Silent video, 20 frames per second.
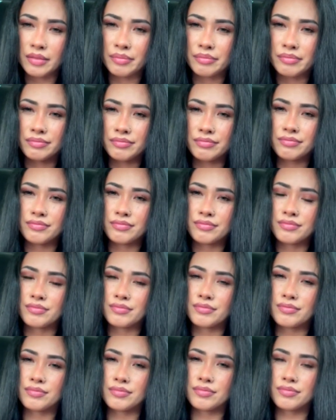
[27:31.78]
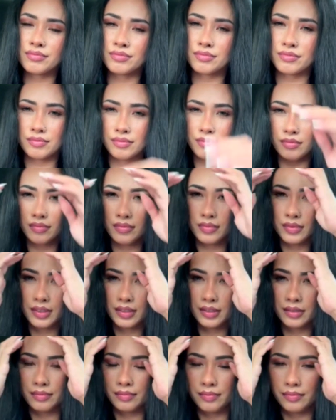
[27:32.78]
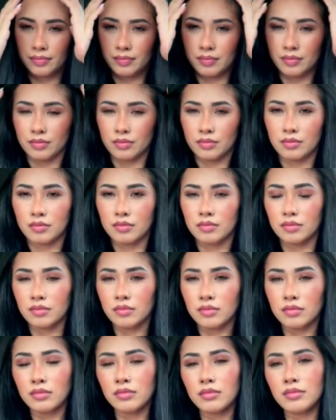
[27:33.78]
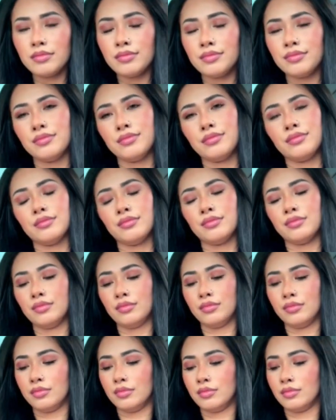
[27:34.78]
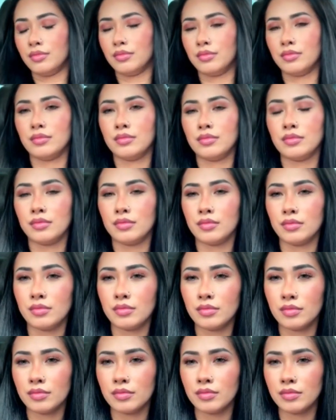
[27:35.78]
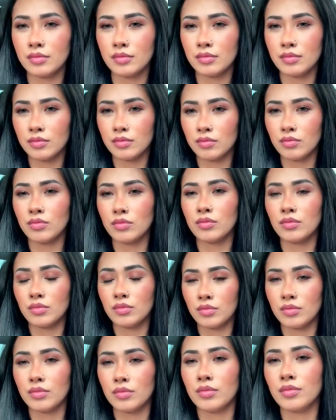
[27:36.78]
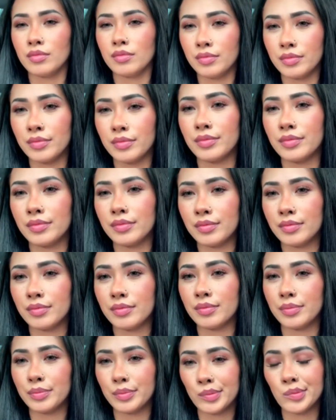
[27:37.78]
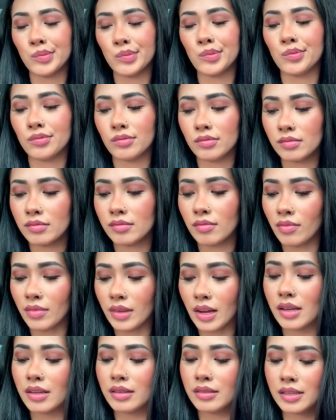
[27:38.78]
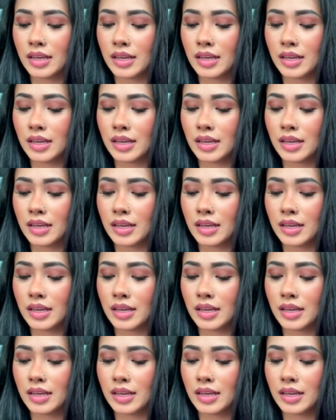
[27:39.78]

don't think anybody can ever really see another person until they can see themselves. Yeah. Yeah. Makes sense.